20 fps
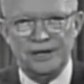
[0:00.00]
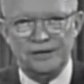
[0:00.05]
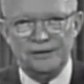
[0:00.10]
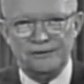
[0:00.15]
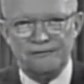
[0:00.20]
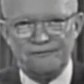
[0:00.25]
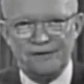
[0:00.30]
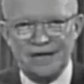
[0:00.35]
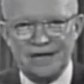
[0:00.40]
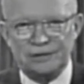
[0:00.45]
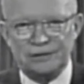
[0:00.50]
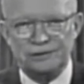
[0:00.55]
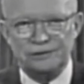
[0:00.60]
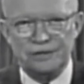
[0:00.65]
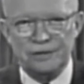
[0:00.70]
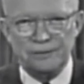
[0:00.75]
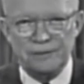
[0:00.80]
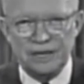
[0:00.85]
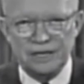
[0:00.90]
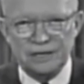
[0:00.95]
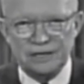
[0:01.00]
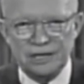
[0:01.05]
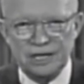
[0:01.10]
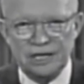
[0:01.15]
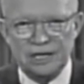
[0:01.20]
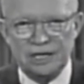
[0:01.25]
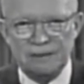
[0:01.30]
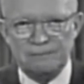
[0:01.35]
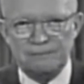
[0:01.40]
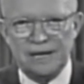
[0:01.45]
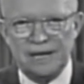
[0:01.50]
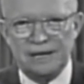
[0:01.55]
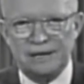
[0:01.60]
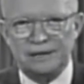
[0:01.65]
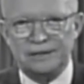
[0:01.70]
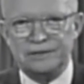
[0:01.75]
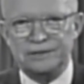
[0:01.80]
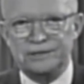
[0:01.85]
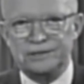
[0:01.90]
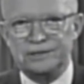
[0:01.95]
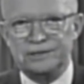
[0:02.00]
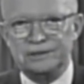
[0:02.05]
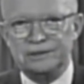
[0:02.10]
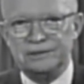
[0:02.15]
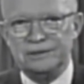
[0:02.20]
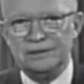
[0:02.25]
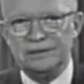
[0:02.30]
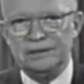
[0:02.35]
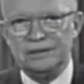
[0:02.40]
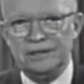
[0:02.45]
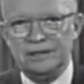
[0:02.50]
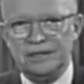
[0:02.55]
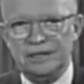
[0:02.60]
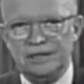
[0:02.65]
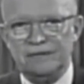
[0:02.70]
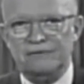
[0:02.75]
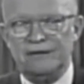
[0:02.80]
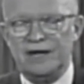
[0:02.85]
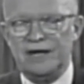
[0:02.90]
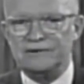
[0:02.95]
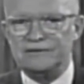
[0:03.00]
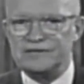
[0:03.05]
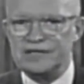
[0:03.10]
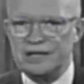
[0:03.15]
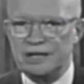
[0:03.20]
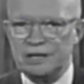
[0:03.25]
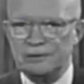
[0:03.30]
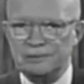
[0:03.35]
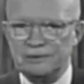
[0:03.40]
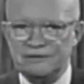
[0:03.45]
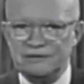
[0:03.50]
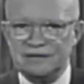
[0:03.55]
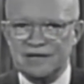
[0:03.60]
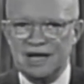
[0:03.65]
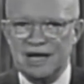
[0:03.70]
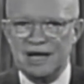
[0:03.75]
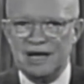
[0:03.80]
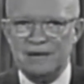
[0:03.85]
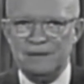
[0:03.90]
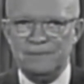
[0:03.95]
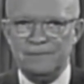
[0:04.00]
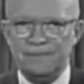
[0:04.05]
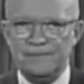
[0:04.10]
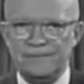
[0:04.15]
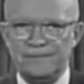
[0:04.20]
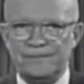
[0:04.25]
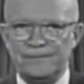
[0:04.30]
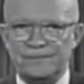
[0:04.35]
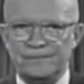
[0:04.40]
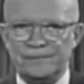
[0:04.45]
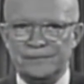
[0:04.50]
Another factor in maintaining balance involves the element of time.